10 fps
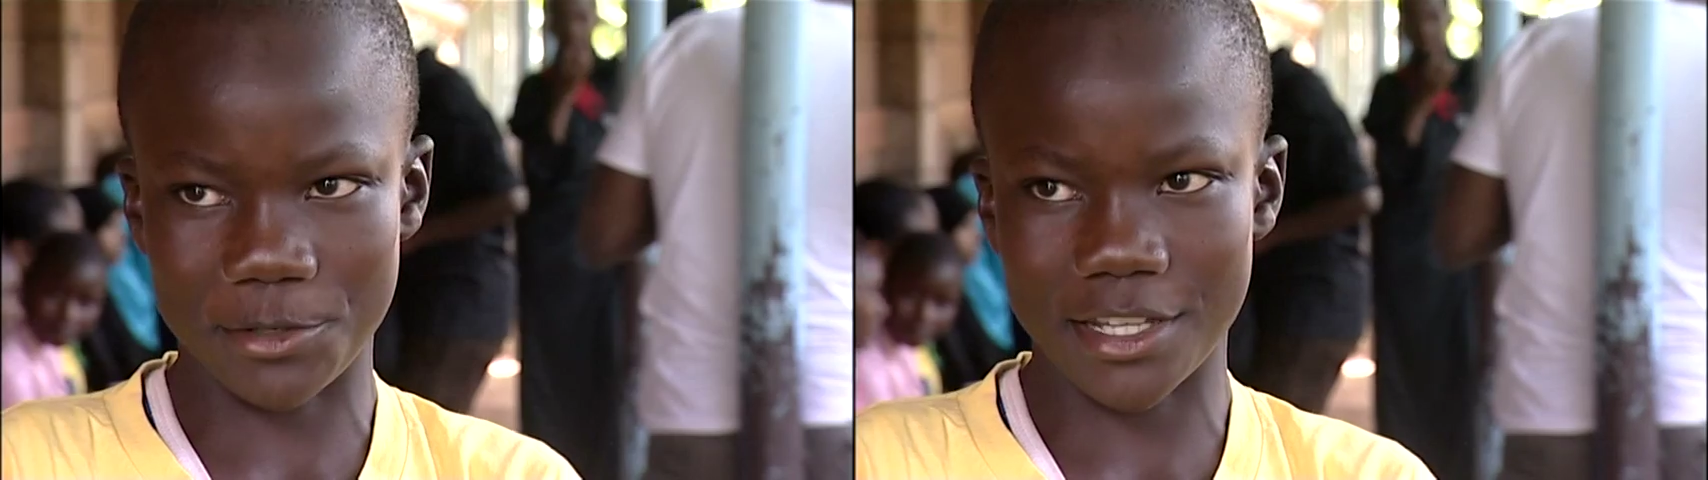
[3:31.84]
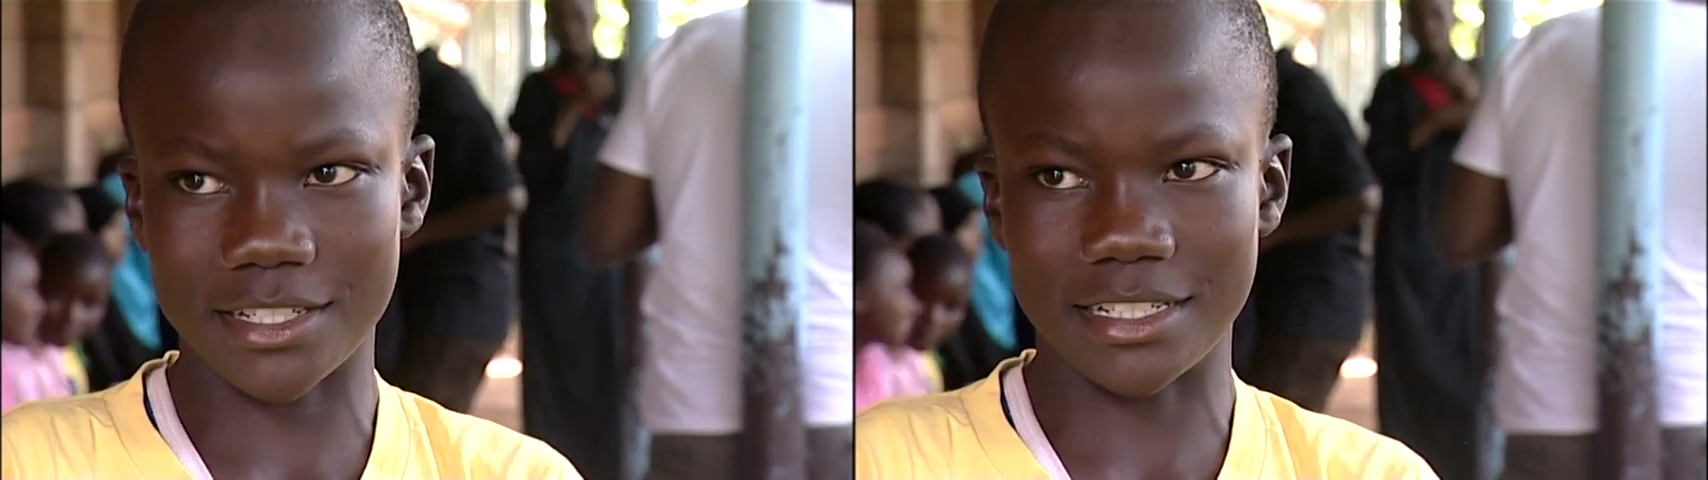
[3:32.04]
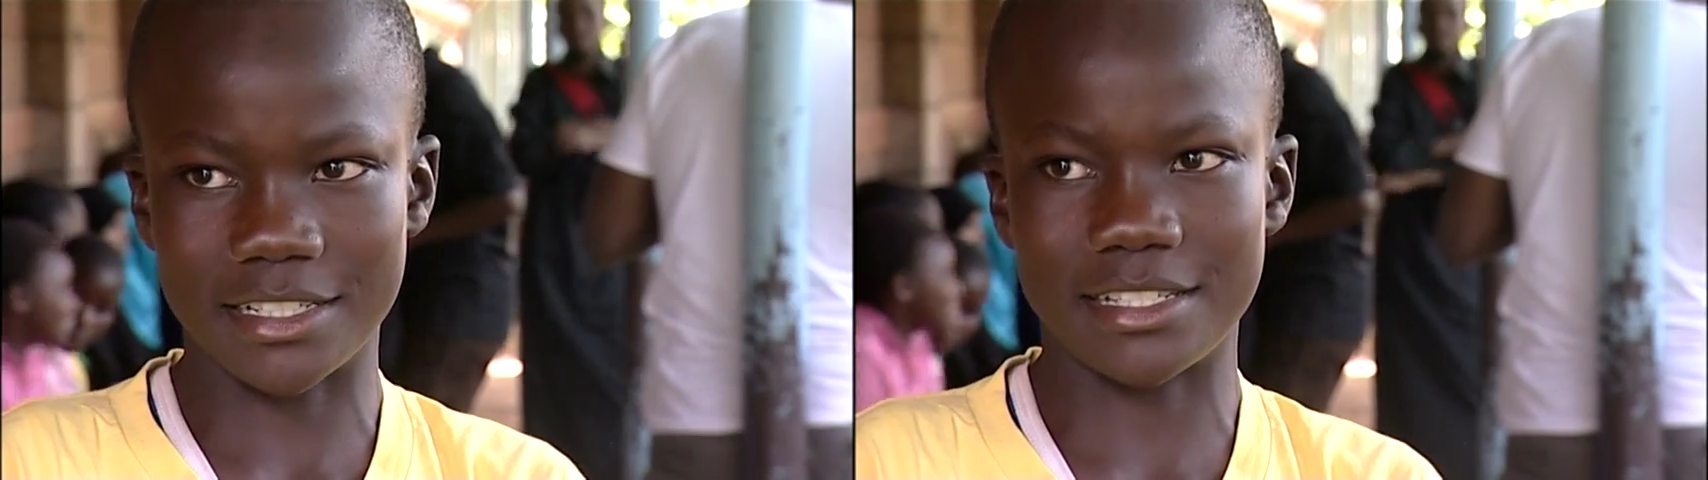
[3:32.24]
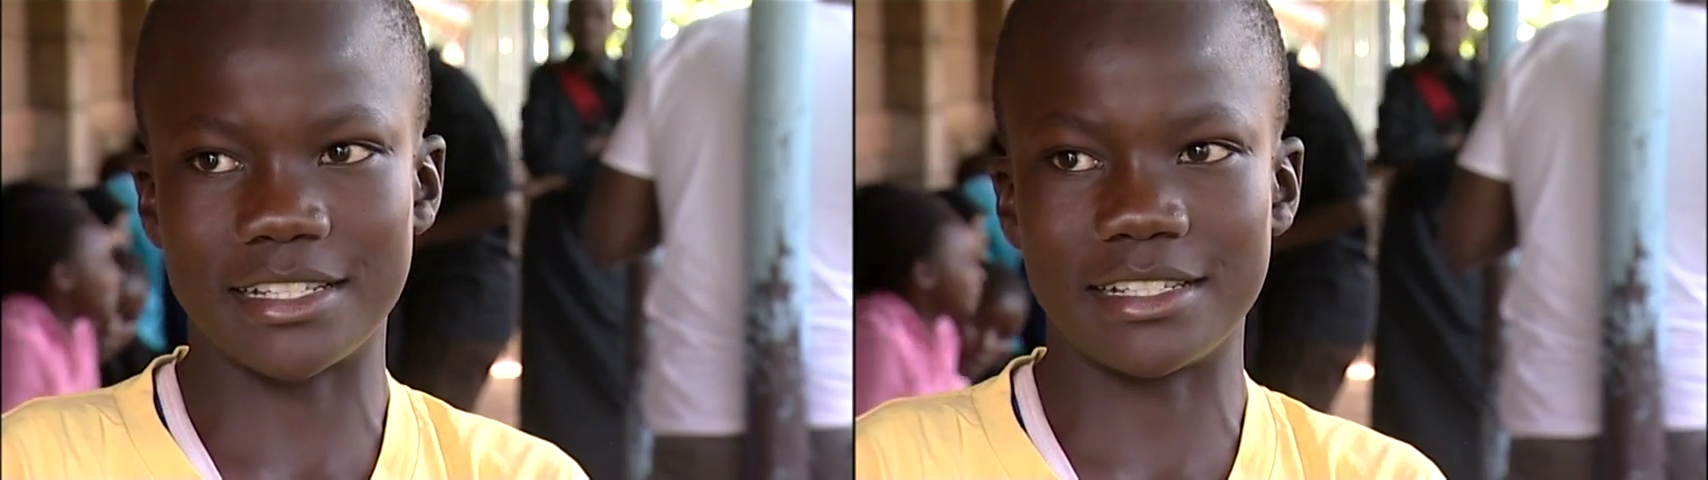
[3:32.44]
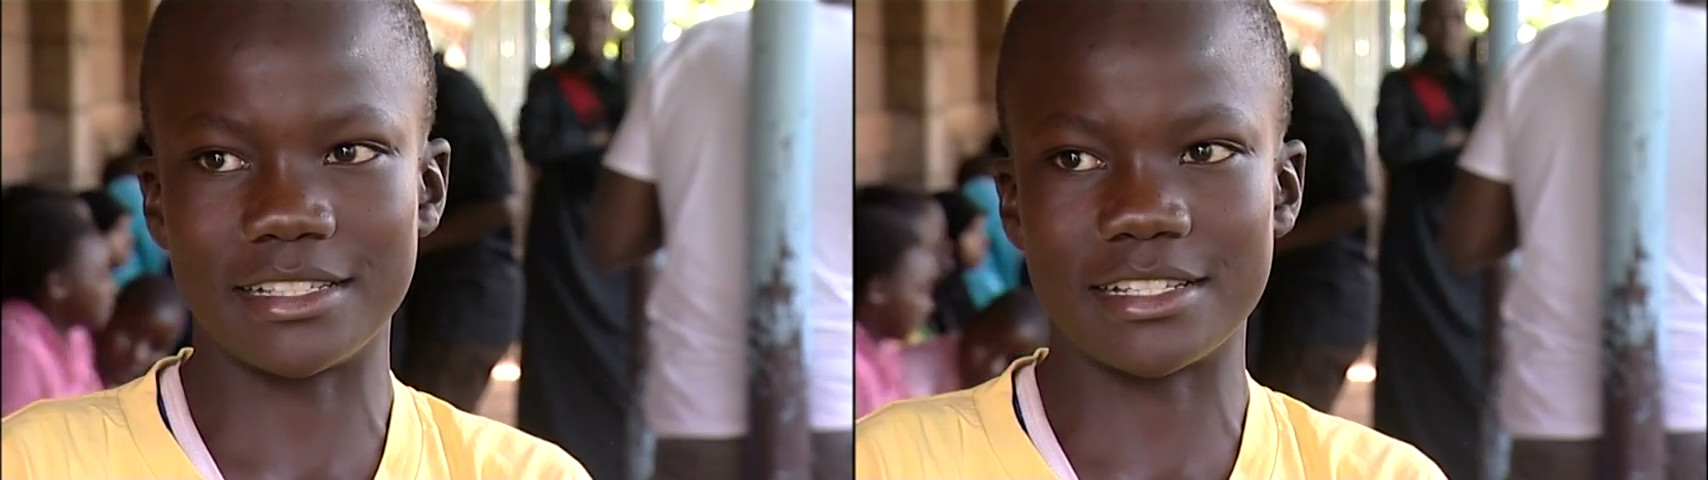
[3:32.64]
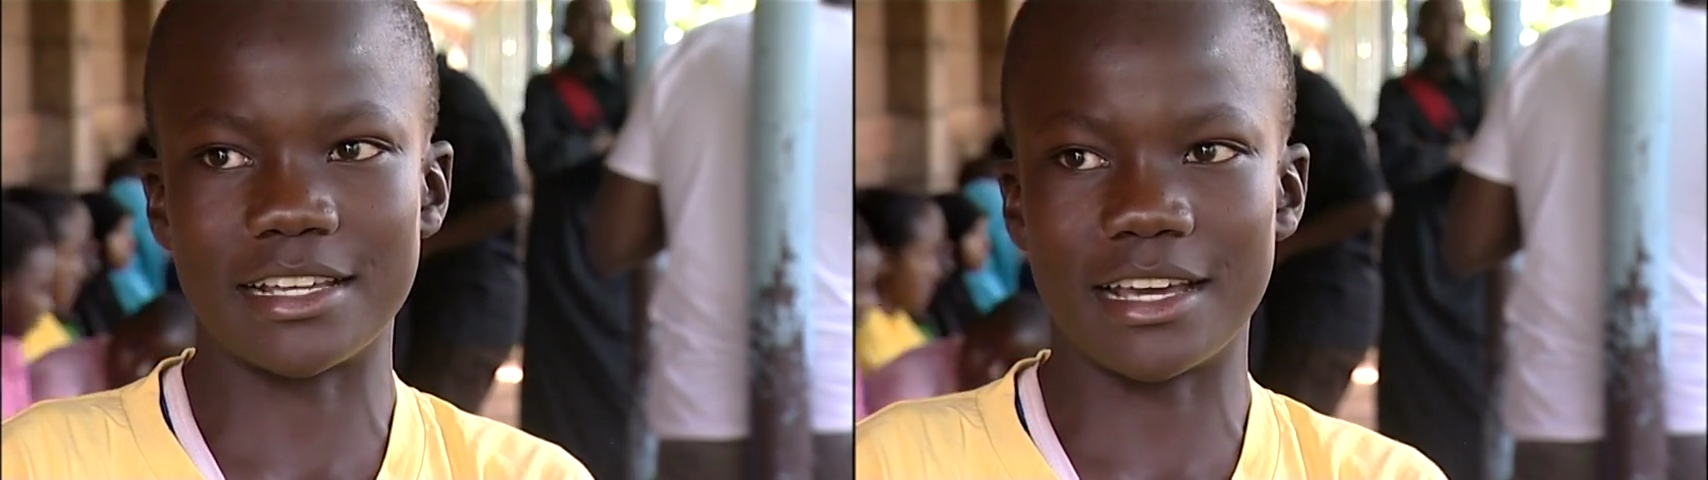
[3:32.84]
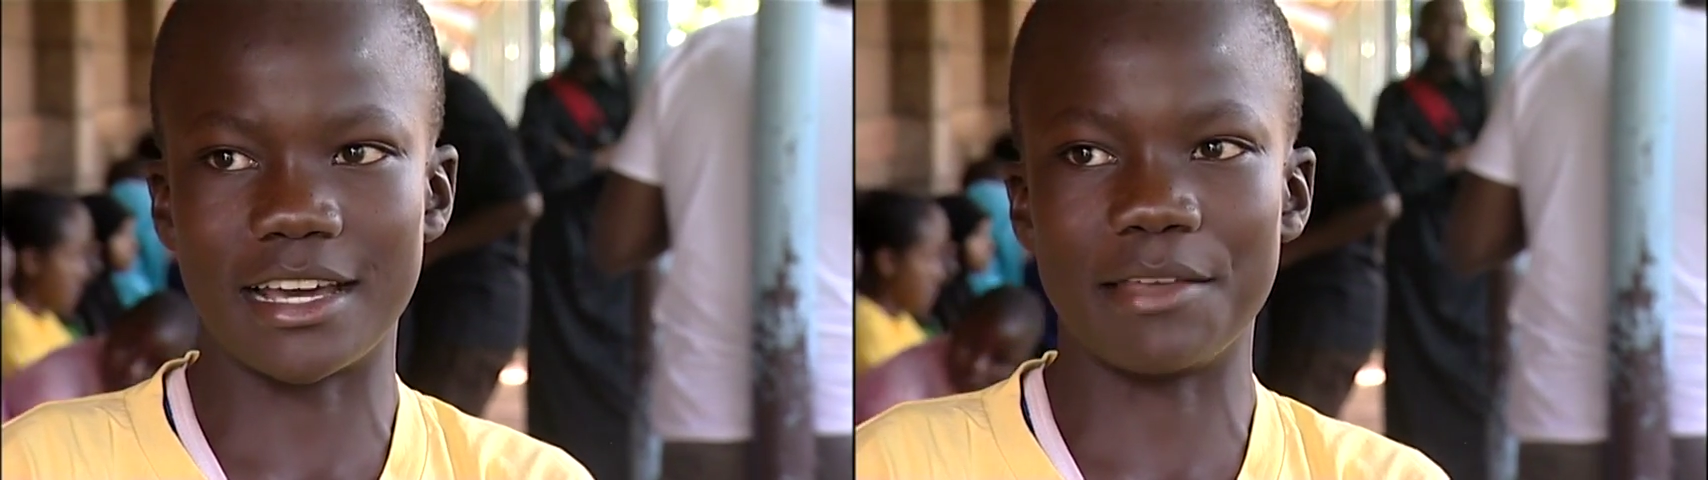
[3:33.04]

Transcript: get it, since I